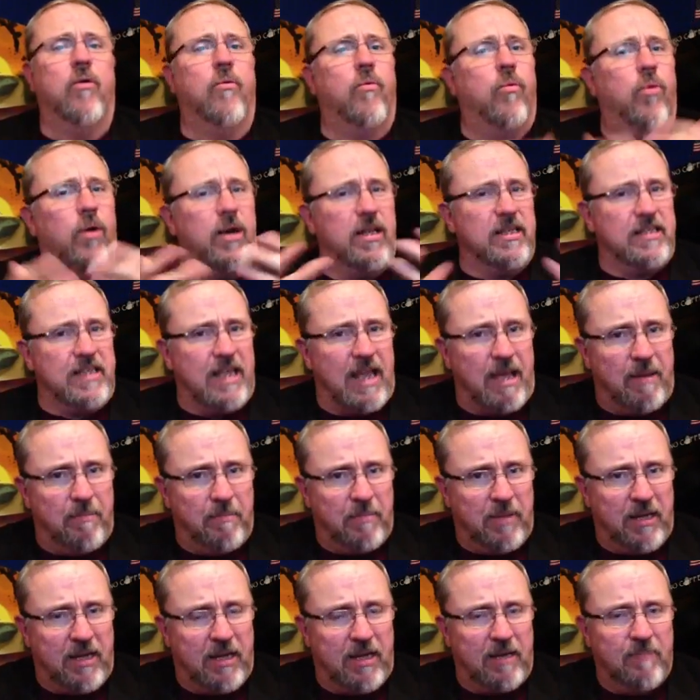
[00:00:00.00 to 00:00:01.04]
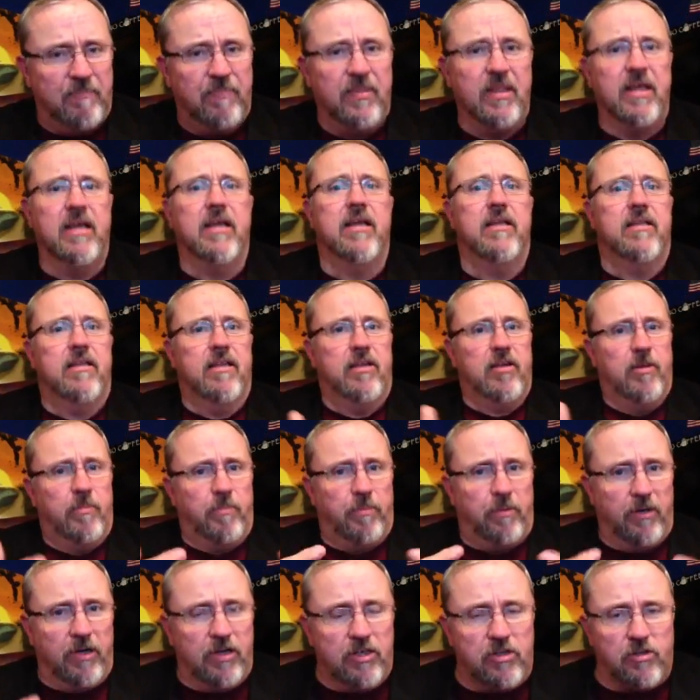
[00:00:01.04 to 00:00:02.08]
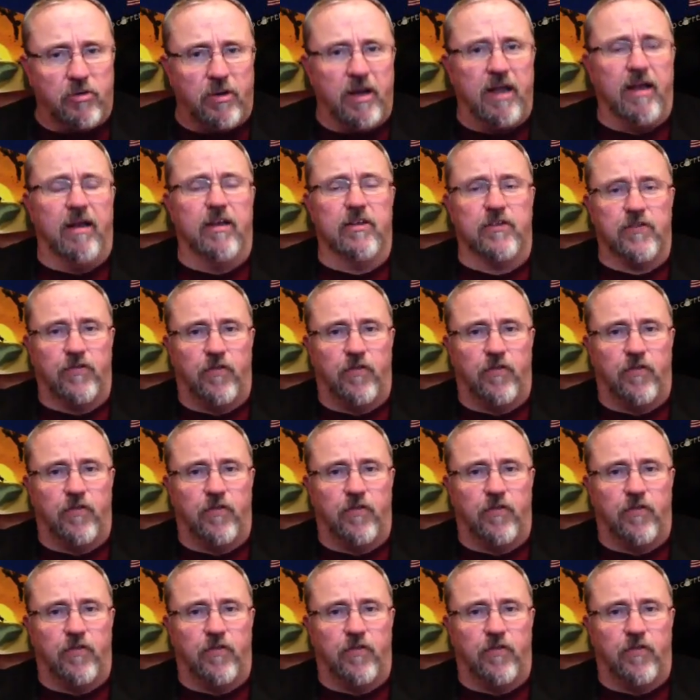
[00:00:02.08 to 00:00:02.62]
What does that mean? The debris trail is